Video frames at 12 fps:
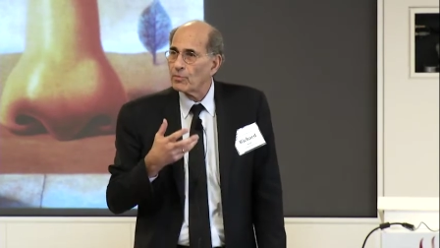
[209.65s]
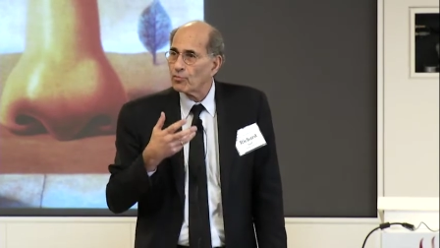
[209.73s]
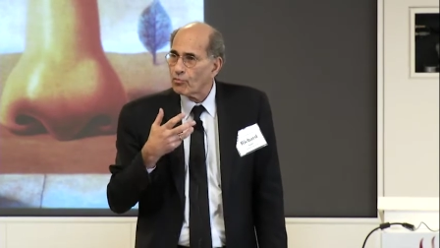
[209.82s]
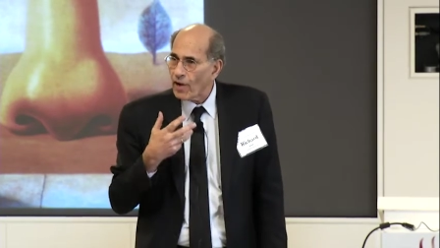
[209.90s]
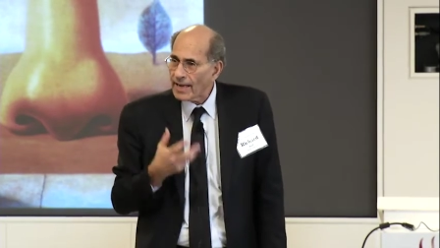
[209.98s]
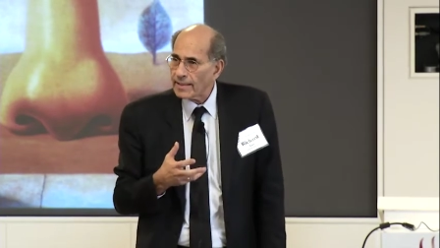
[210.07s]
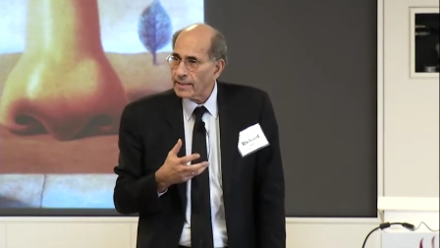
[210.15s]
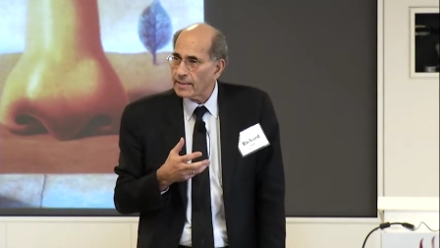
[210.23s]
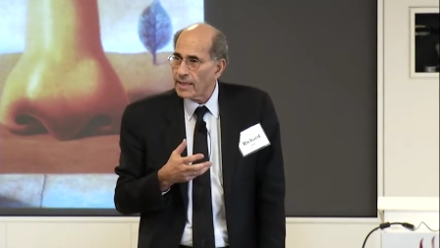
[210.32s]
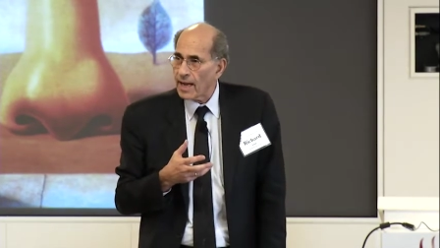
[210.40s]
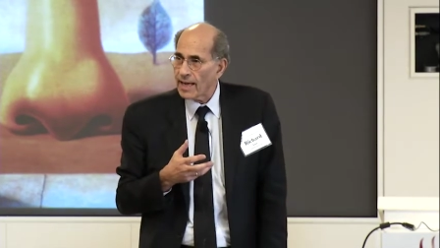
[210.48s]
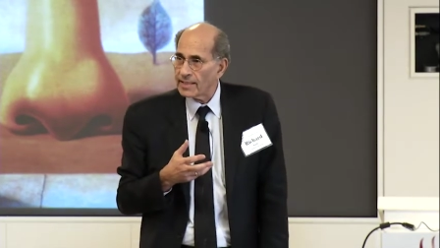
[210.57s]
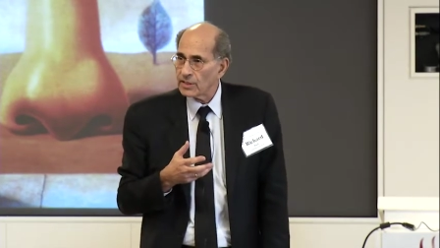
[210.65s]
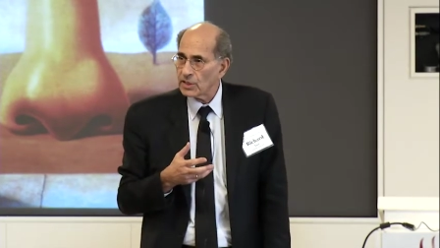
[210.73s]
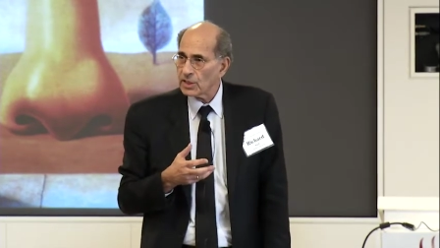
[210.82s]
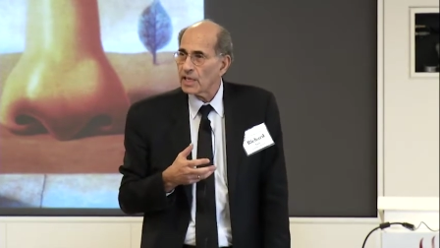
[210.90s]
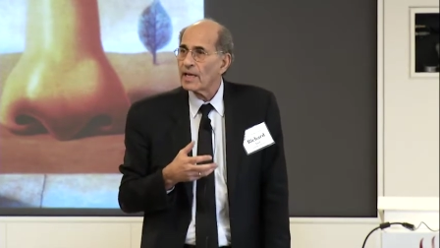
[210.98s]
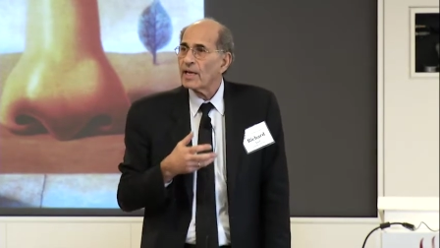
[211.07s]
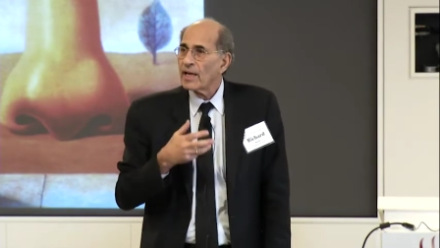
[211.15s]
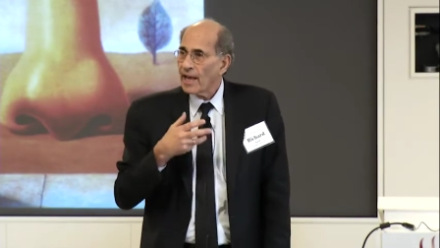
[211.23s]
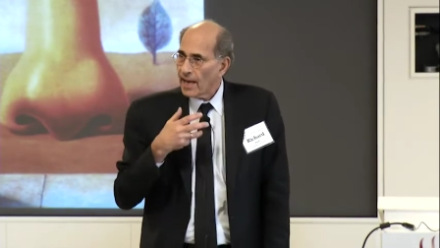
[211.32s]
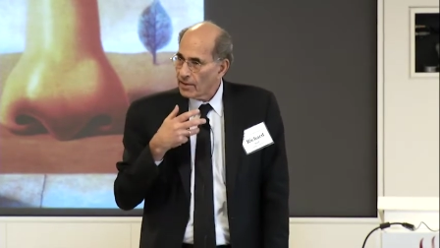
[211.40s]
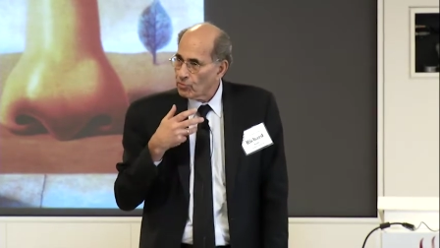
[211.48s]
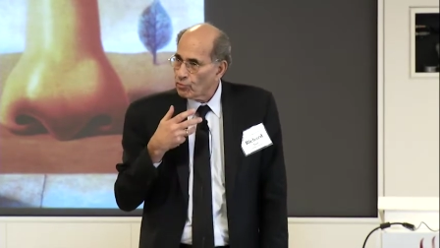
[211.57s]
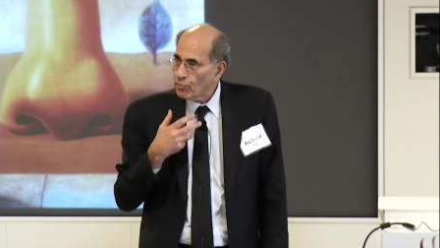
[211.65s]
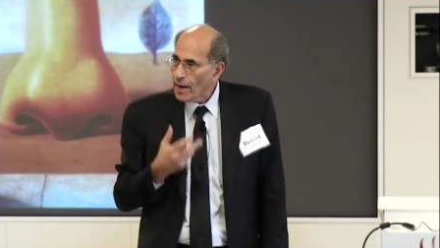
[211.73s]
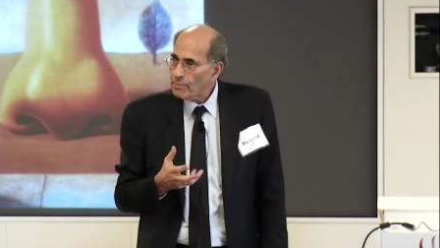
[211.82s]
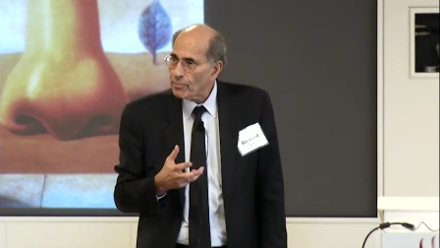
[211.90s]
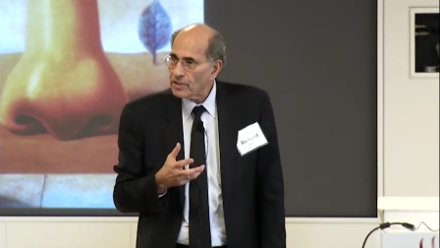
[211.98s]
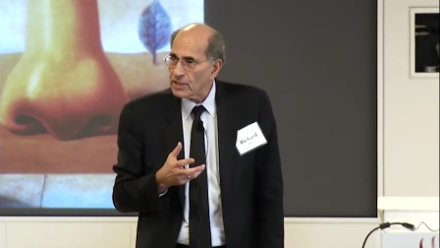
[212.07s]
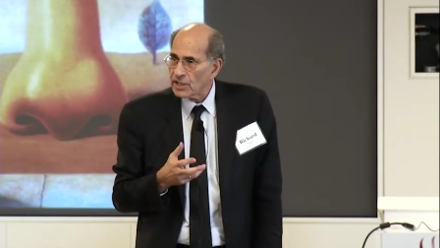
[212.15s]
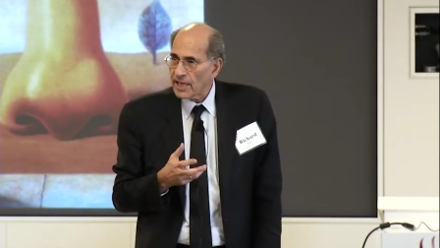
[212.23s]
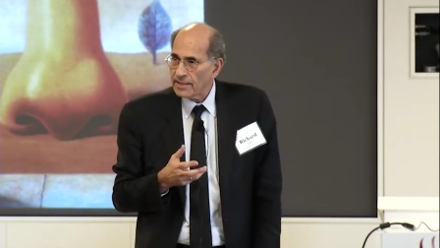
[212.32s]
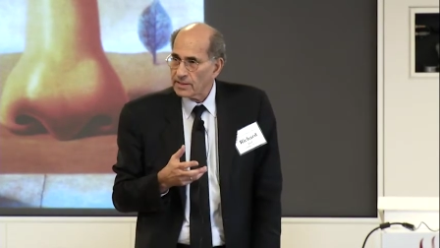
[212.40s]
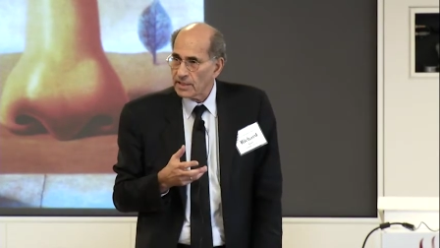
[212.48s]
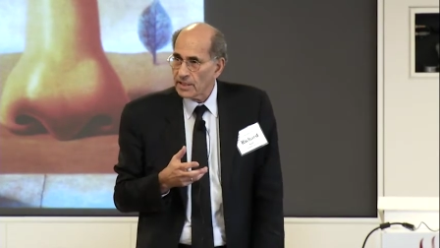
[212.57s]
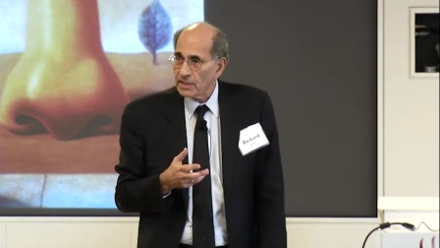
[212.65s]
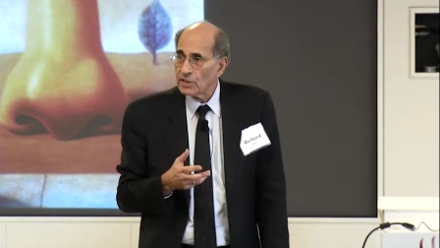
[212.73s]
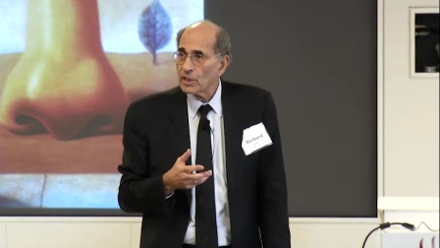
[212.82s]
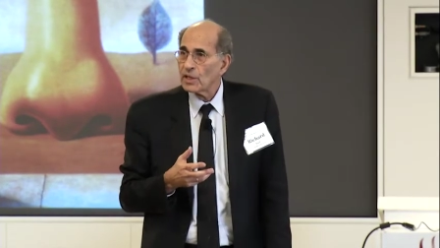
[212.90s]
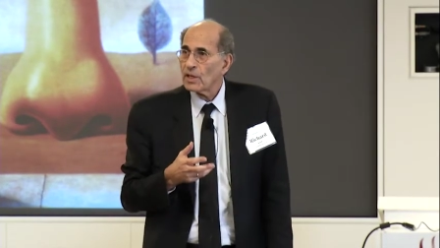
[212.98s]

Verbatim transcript: recognized and represented